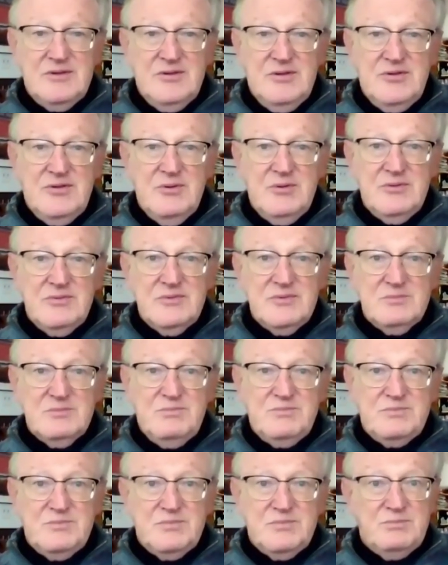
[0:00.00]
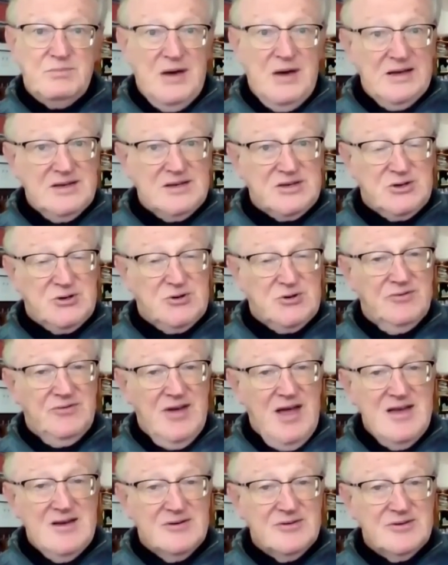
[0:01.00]
the best
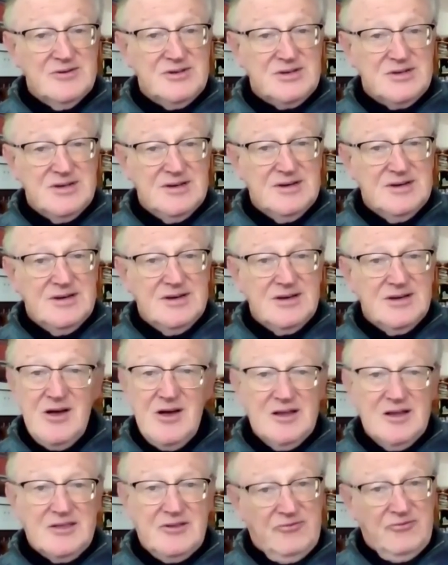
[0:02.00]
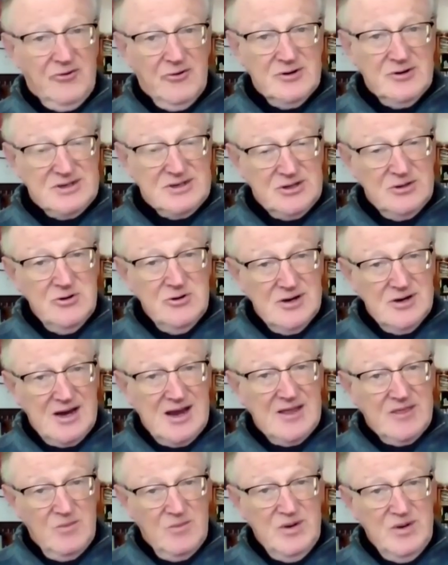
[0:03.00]
surveyors got the first look
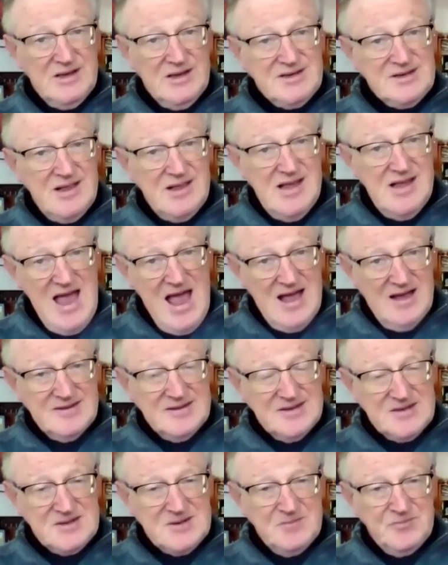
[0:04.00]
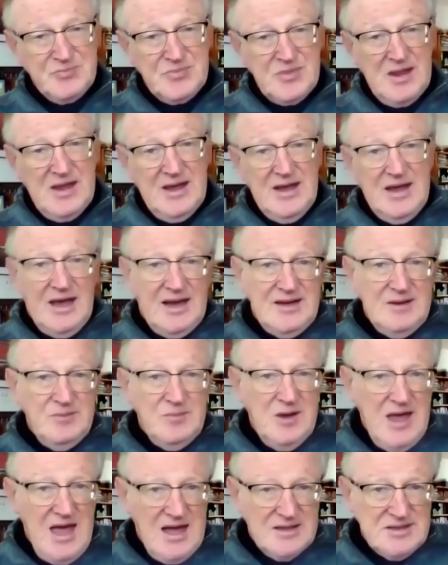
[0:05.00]
at the best lands. And he
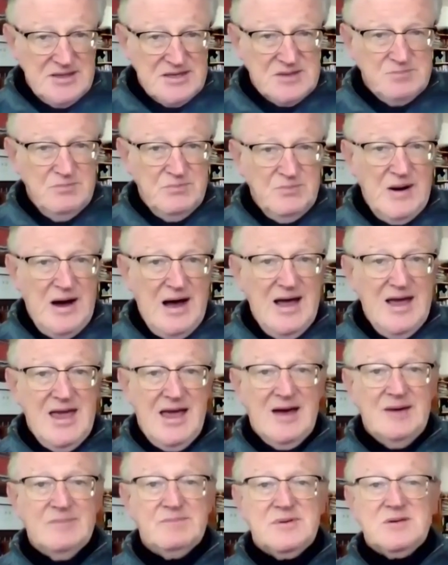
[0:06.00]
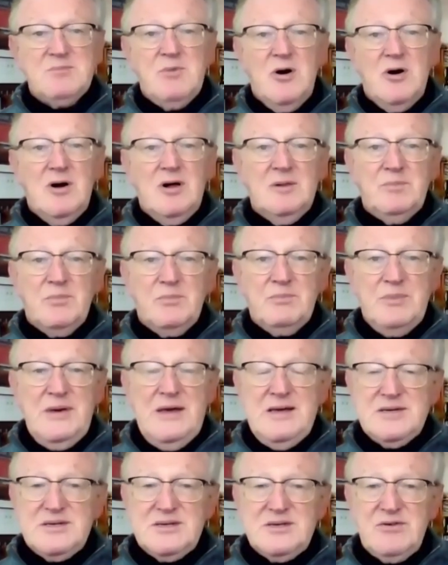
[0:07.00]
began buying up small
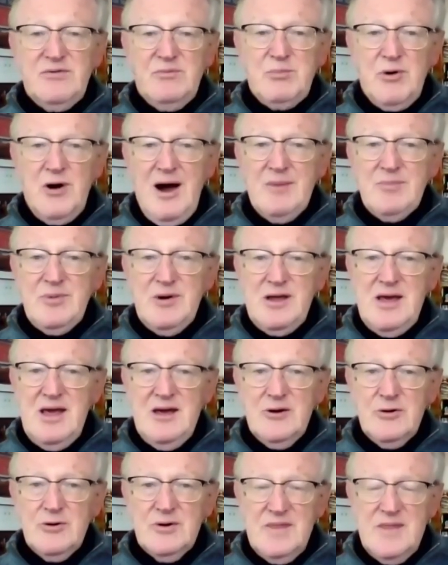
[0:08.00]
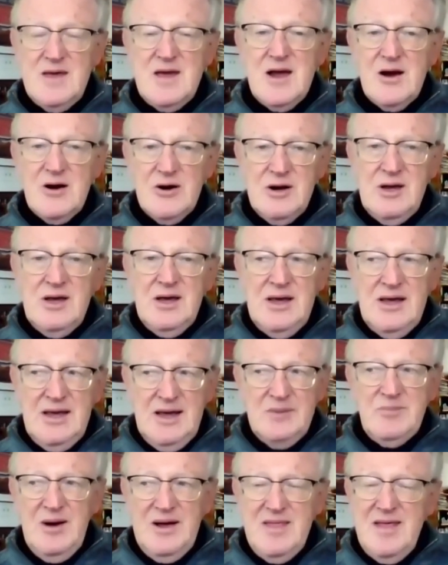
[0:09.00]
pieces of property here and there.
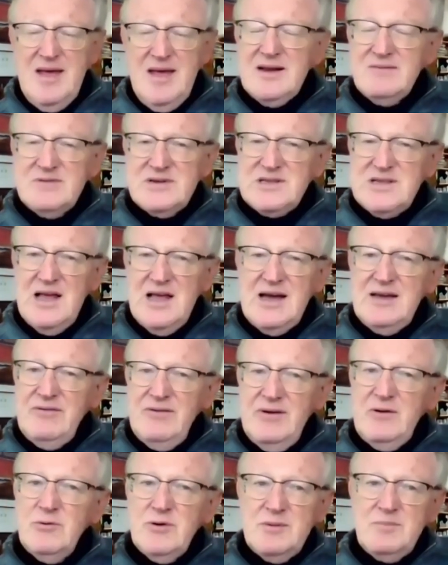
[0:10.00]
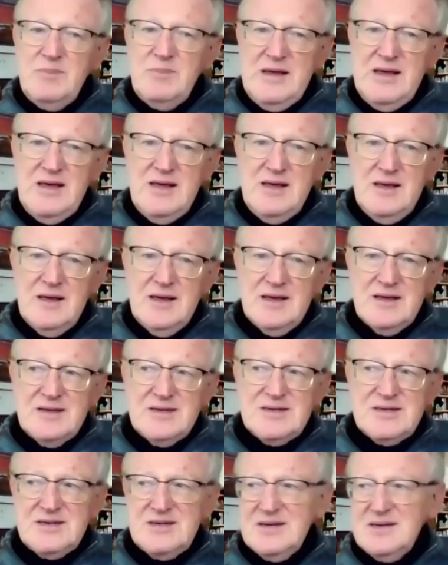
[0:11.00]
And by the end of his life, he would be,
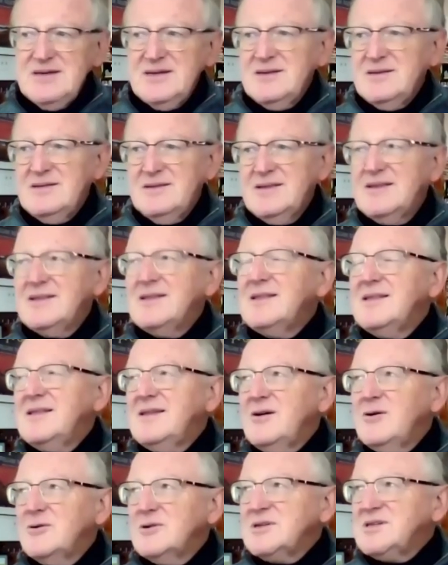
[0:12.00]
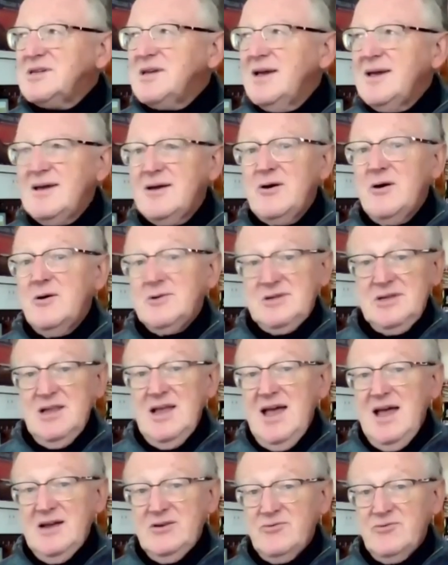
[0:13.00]
as uh, the old saying goes,
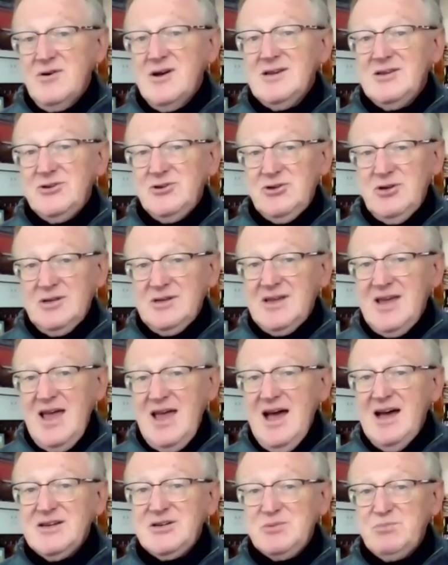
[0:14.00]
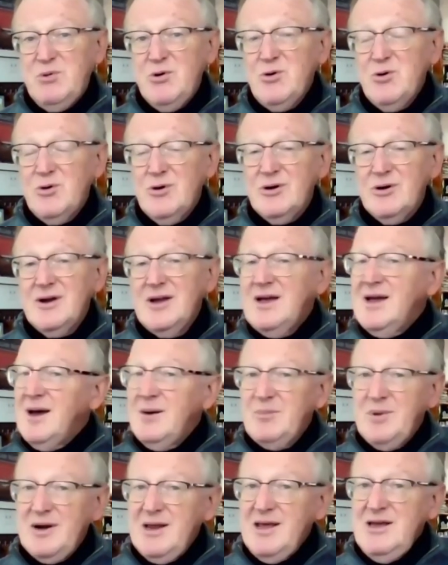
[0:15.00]
land rich and cash poor,
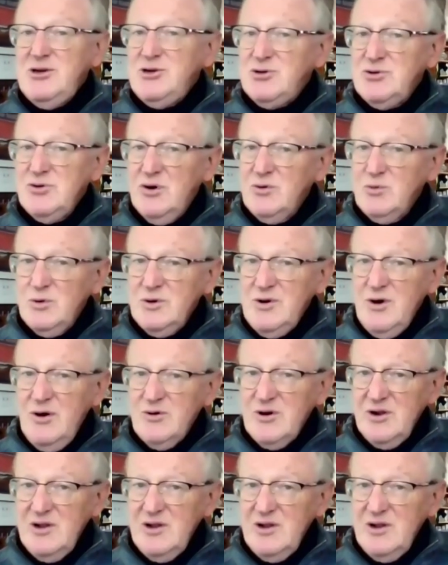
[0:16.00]
but he sure would own a